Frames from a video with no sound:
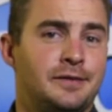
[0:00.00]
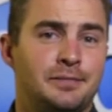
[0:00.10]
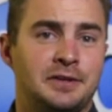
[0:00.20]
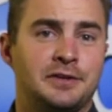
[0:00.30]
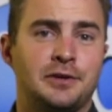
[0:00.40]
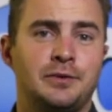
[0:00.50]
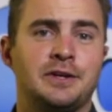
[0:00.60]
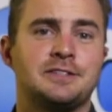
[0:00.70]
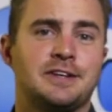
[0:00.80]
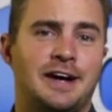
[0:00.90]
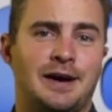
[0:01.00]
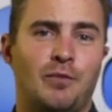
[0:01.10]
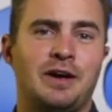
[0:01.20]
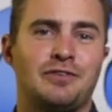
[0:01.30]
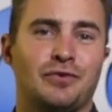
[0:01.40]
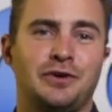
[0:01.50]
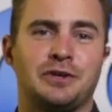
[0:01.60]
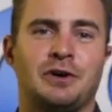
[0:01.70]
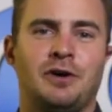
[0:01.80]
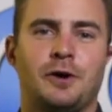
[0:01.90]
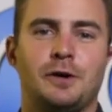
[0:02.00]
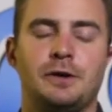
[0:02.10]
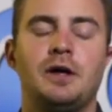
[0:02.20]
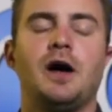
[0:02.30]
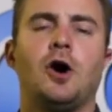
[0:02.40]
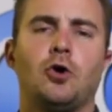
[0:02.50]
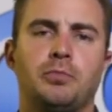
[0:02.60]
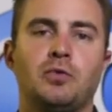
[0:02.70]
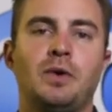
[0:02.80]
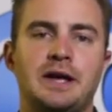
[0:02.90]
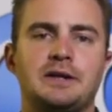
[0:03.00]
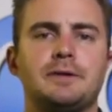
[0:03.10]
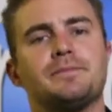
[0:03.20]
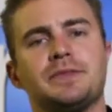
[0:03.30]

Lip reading: Mila Kunis, I'm waiting for you to call. Oh, but wait.